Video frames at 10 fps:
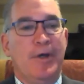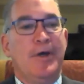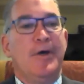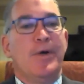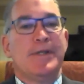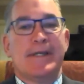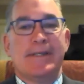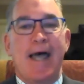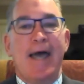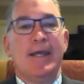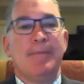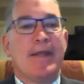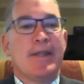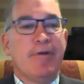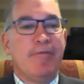What's exciting
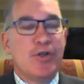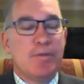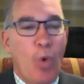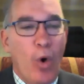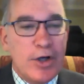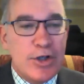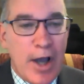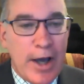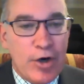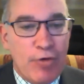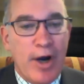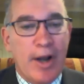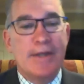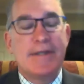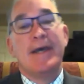about the reverse mortgage line of
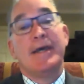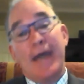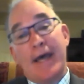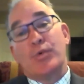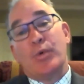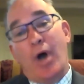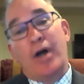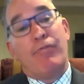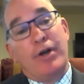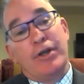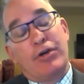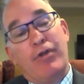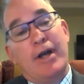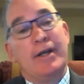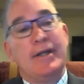credit is, yes, we are going to run your
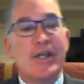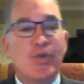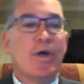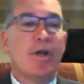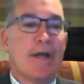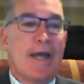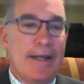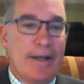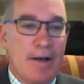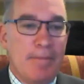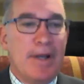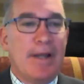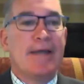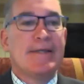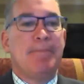credit. Yes, we're going to look at income, but
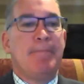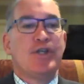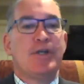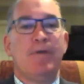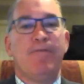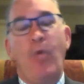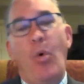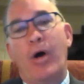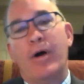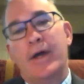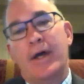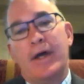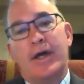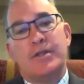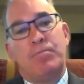like as I mentioned before,
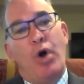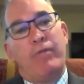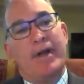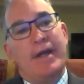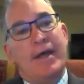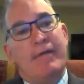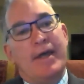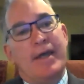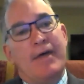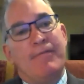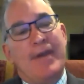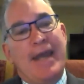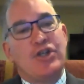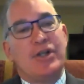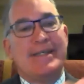it's more of a
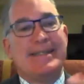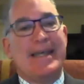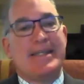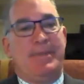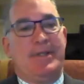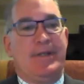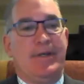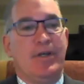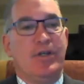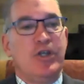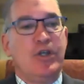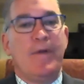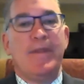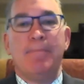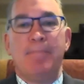financial assessment. Do you
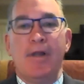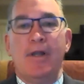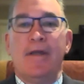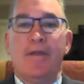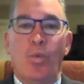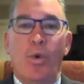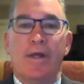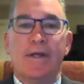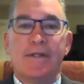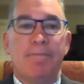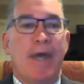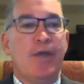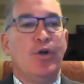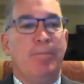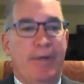have the ability and the willingness to pay
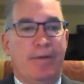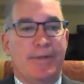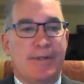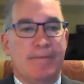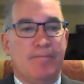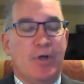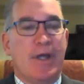your bills? Okay.